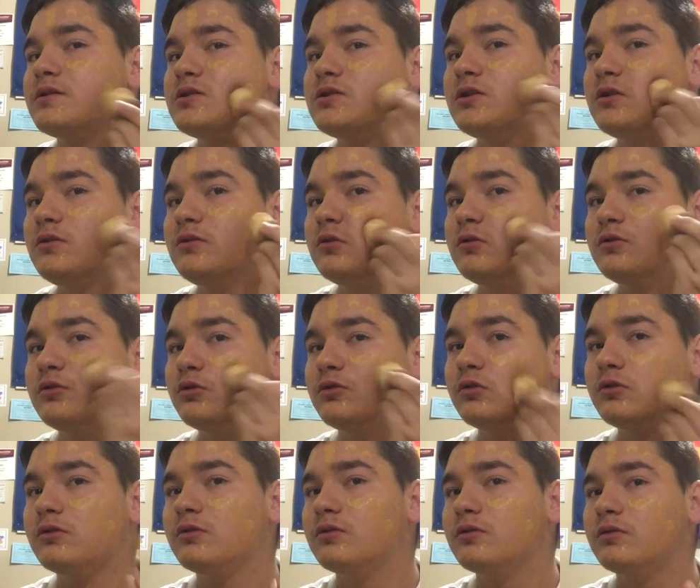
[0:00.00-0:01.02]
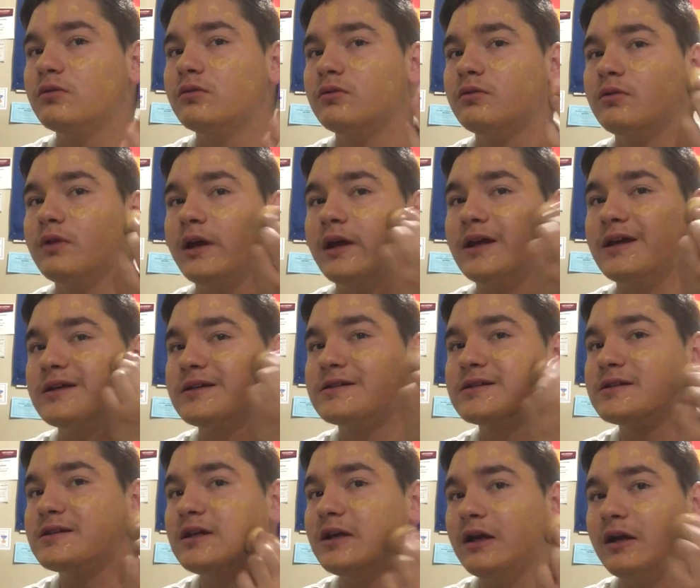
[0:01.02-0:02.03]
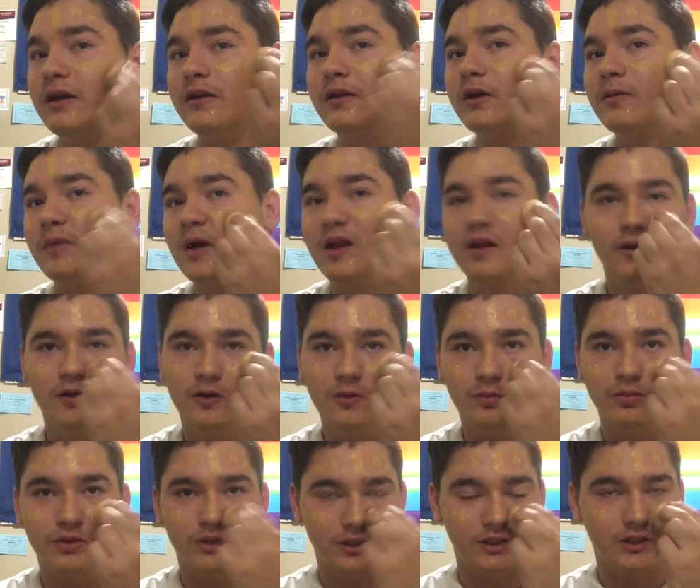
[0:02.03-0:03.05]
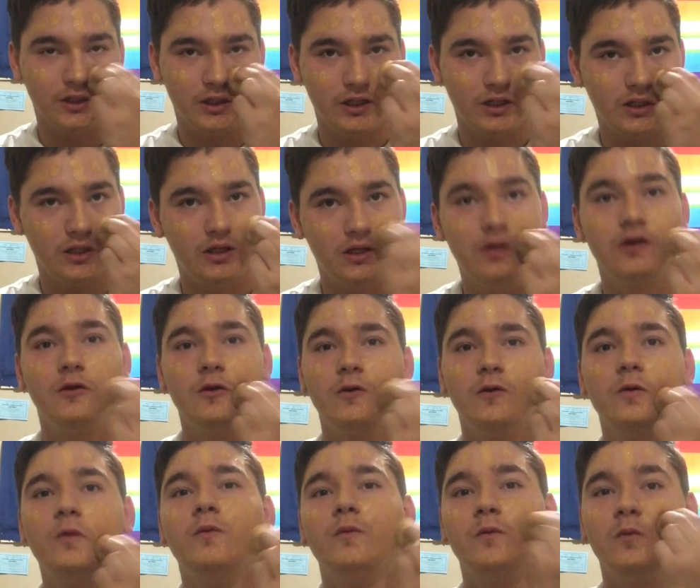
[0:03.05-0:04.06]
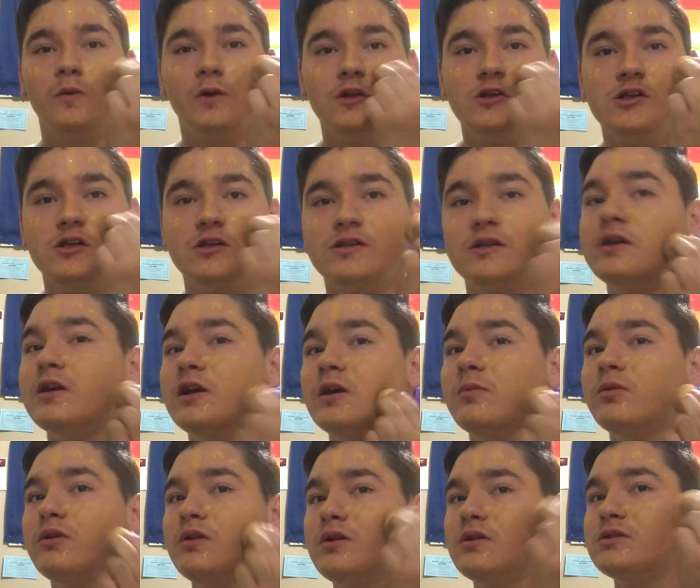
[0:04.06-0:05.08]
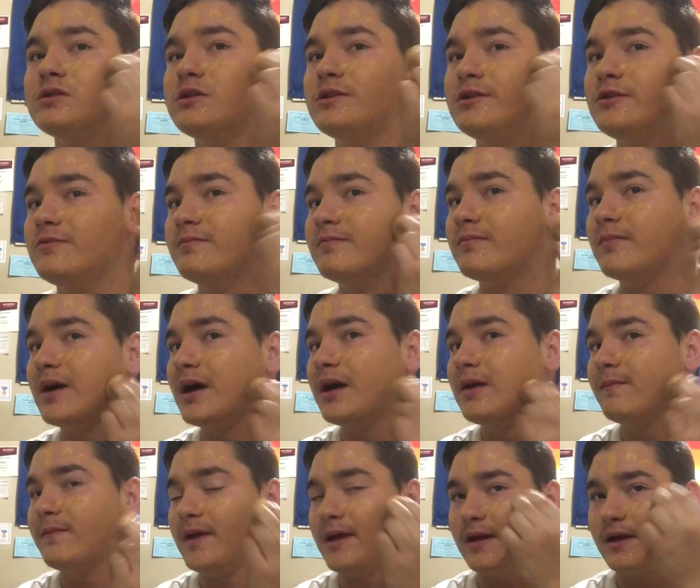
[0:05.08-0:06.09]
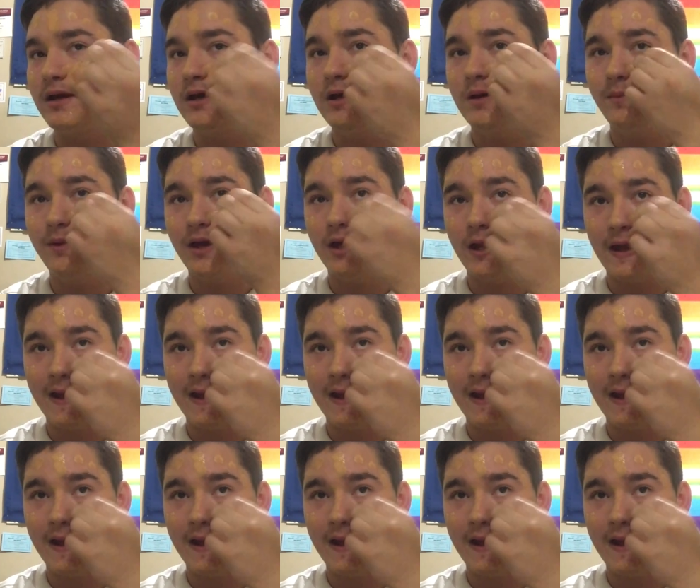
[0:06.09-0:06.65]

to like see that my little brother was able to do my makeup